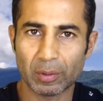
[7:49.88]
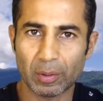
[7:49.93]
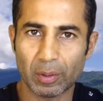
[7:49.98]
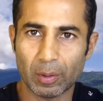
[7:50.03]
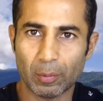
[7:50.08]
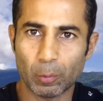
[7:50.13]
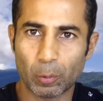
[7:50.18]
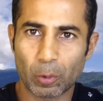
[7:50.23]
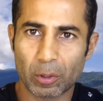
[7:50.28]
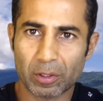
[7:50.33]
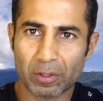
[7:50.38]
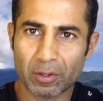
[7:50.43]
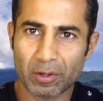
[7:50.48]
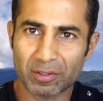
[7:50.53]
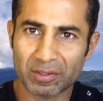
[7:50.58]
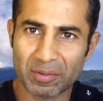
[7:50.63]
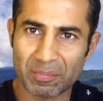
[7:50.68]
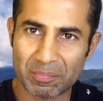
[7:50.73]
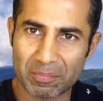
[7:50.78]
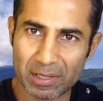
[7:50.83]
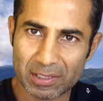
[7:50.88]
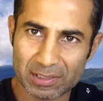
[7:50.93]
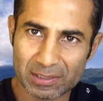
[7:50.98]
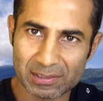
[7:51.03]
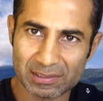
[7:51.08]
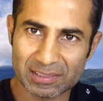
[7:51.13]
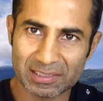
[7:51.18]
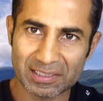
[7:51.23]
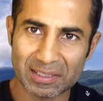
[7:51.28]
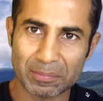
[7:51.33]
work on the
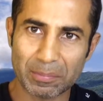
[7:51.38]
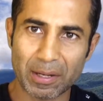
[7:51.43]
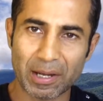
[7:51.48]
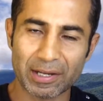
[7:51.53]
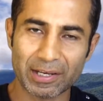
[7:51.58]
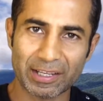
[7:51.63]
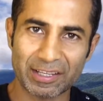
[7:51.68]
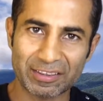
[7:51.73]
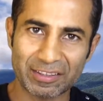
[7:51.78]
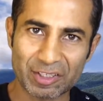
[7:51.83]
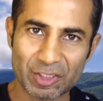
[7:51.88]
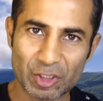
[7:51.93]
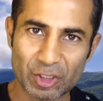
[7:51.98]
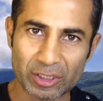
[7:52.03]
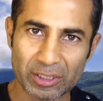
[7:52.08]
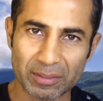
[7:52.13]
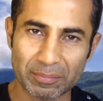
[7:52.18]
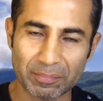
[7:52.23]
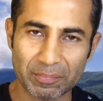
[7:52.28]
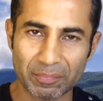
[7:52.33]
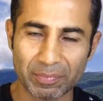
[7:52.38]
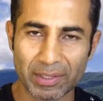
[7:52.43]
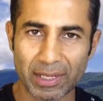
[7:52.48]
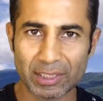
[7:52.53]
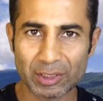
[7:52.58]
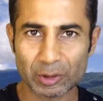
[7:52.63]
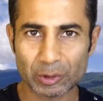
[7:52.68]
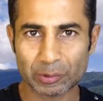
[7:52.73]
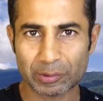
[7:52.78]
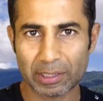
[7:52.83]
muscles in the body in the gym,
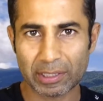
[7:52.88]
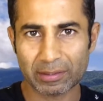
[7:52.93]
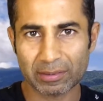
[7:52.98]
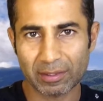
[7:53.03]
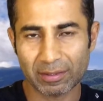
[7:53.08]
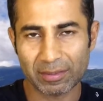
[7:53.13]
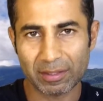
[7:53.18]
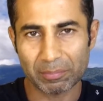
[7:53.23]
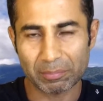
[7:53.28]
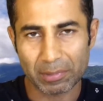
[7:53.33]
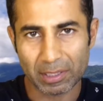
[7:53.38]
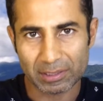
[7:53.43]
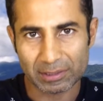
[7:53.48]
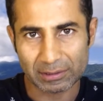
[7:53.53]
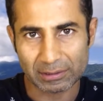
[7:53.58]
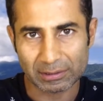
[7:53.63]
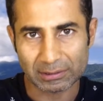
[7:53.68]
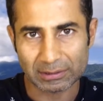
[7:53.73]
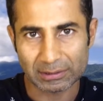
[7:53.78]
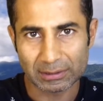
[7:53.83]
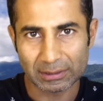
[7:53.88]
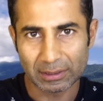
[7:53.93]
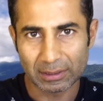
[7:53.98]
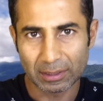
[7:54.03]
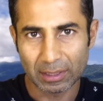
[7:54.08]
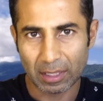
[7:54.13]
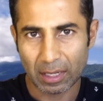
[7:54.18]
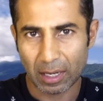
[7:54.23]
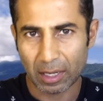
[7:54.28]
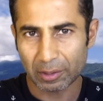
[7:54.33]
that strengthens the muscles.
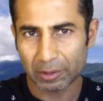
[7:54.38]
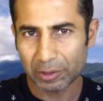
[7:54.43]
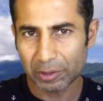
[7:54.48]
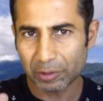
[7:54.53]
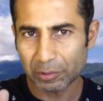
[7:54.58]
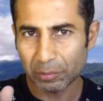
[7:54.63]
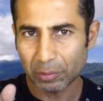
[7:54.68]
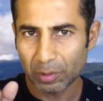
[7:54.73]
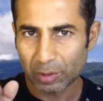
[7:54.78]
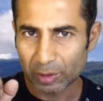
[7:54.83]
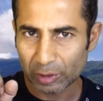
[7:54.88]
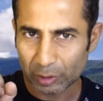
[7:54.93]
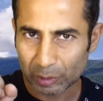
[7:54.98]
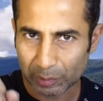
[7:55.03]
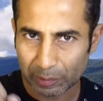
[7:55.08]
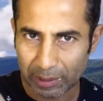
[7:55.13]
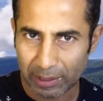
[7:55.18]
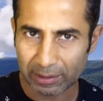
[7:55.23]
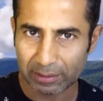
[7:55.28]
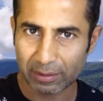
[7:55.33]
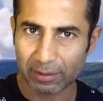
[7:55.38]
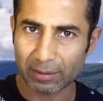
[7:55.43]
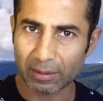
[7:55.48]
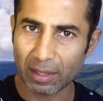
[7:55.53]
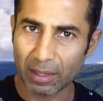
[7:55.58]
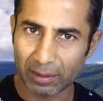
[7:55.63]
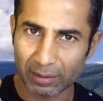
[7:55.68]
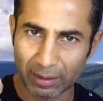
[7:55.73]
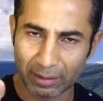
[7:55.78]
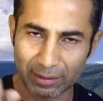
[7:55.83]
How do you
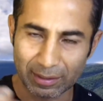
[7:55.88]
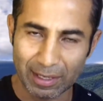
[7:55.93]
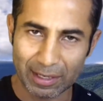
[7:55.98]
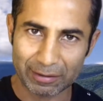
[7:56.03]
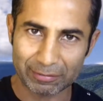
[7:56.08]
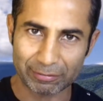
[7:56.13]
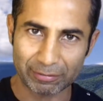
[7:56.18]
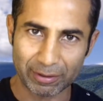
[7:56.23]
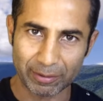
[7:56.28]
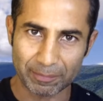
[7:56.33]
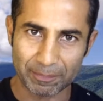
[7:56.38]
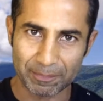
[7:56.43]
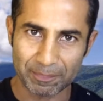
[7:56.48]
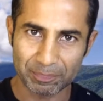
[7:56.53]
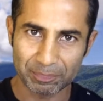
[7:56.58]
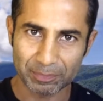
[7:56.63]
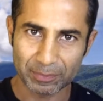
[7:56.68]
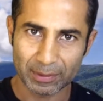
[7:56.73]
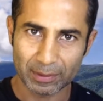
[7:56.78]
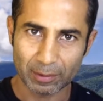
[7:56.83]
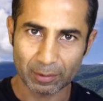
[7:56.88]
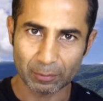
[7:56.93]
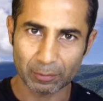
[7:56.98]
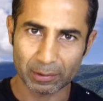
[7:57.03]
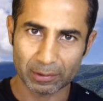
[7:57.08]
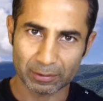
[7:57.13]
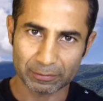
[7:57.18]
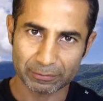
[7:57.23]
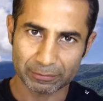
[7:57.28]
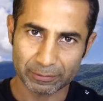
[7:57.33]
strengthen the diaphragm?
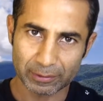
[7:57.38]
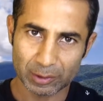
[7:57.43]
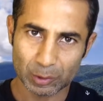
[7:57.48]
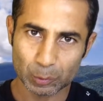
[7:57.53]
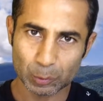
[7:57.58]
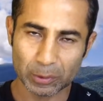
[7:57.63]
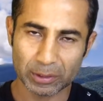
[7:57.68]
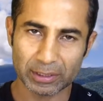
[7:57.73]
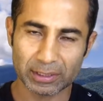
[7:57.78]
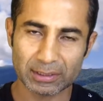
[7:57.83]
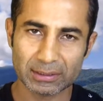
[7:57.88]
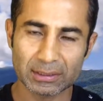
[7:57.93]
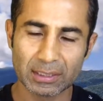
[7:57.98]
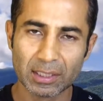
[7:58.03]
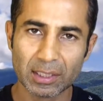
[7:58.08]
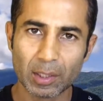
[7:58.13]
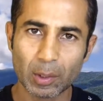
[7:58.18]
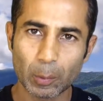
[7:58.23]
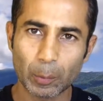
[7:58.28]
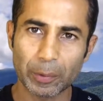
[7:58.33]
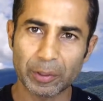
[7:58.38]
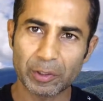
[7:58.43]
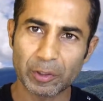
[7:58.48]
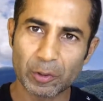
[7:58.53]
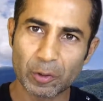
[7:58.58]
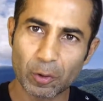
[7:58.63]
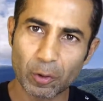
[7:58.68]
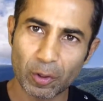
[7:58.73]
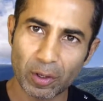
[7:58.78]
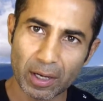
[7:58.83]
Well, the first one is when you
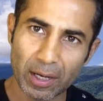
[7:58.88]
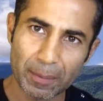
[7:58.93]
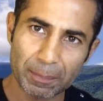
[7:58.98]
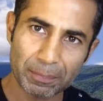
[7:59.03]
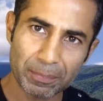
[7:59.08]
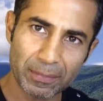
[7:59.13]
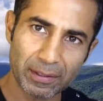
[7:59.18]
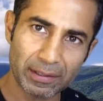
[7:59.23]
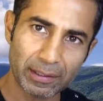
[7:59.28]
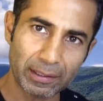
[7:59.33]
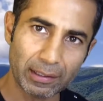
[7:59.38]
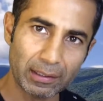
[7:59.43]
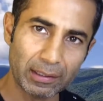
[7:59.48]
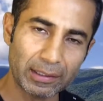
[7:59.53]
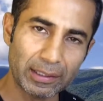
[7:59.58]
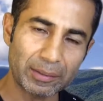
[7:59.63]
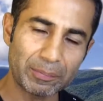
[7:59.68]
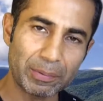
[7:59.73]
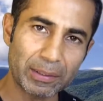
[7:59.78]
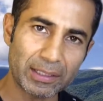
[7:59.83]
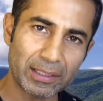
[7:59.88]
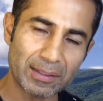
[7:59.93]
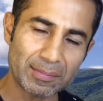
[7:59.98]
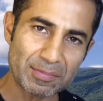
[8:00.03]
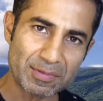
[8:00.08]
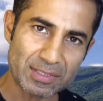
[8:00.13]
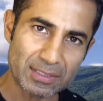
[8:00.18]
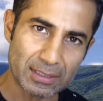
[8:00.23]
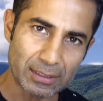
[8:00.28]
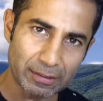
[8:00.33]
go up the hill, it
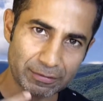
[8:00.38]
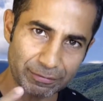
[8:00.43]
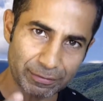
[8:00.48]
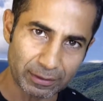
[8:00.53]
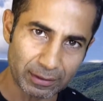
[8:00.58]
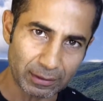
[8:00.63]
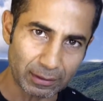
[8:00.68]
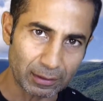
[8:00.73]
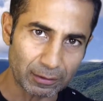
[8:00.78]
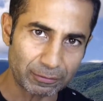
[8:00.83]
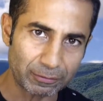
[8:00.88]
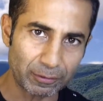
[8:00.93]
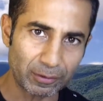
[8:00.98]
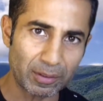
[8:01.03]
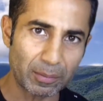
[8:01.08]
becomes difficult for the